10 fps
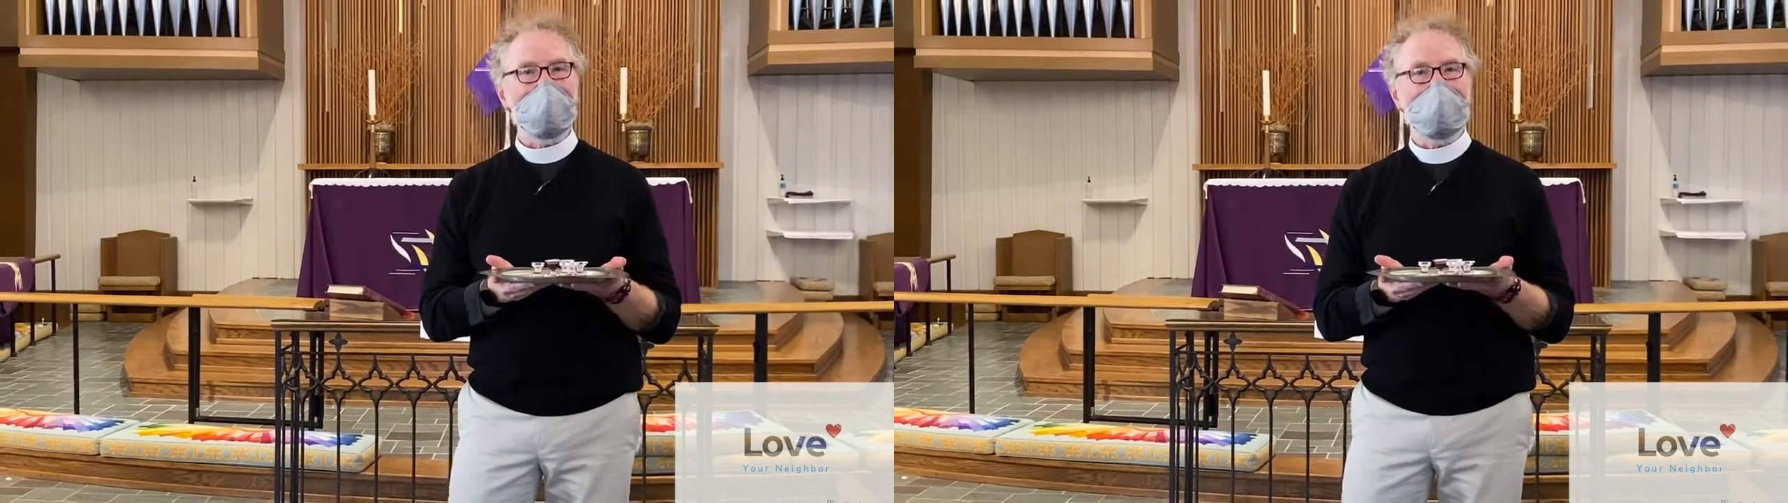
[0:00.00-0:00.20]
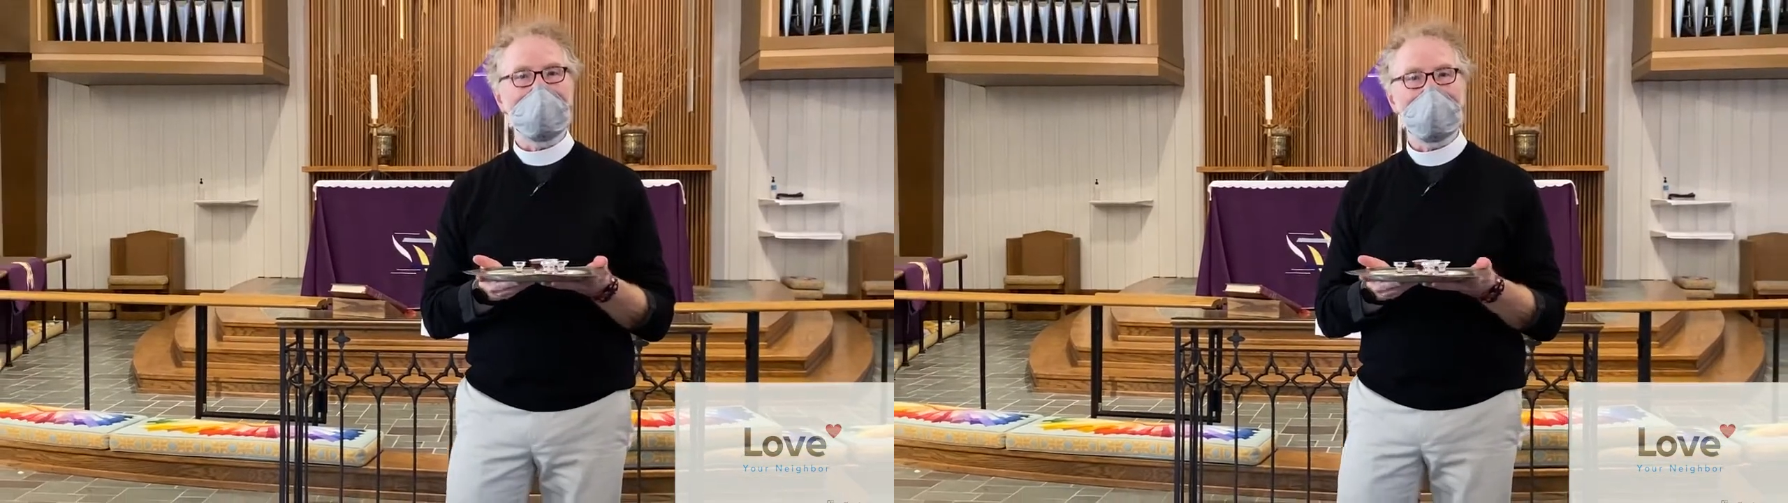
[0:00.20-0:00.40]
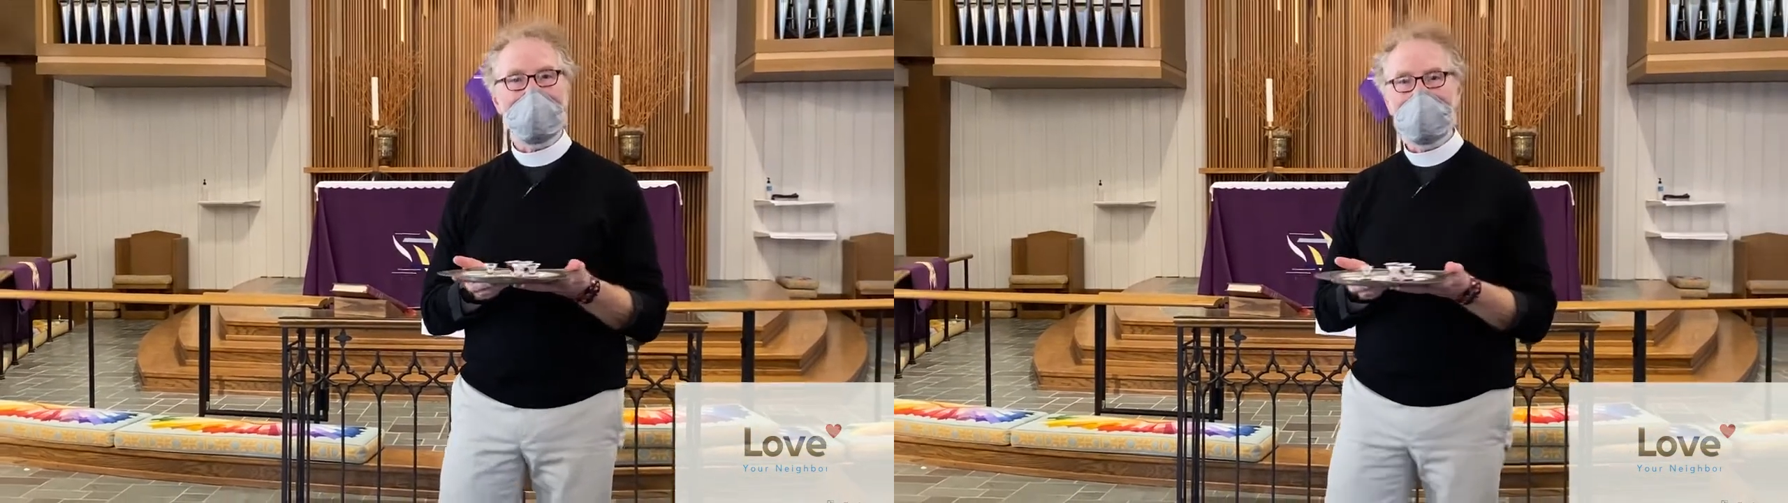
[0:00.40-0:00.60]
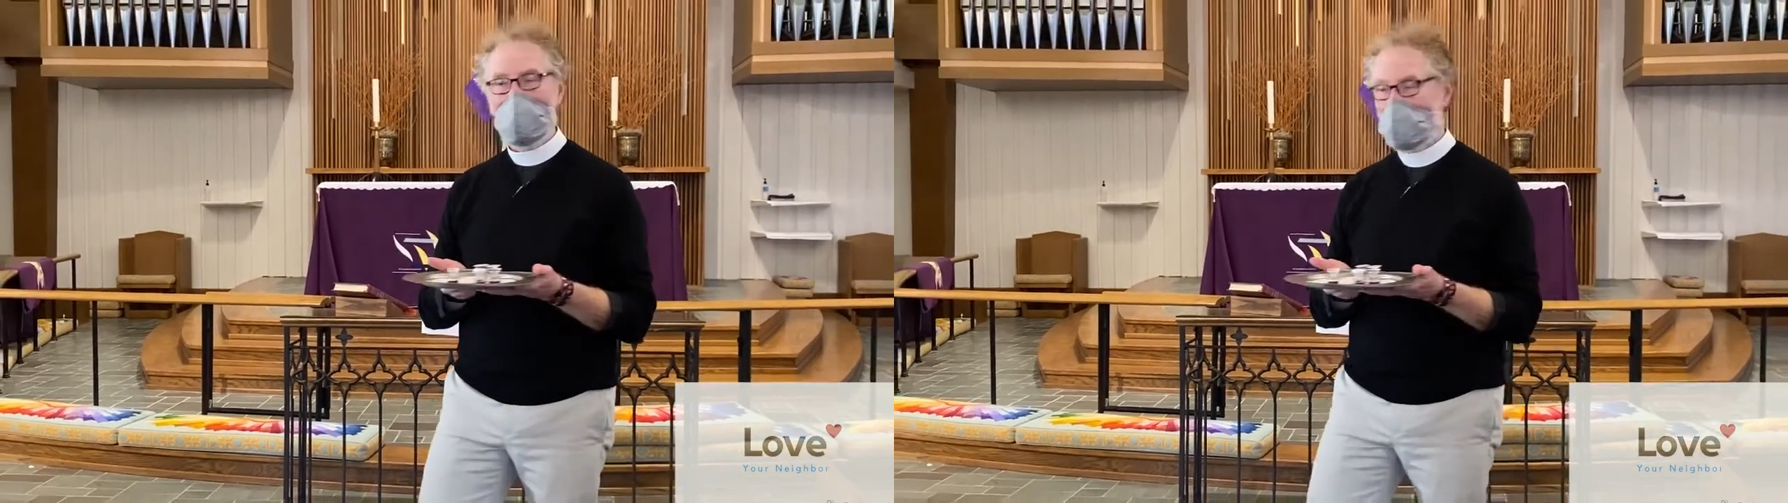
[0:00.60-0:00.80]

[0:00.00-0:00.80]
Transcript: will come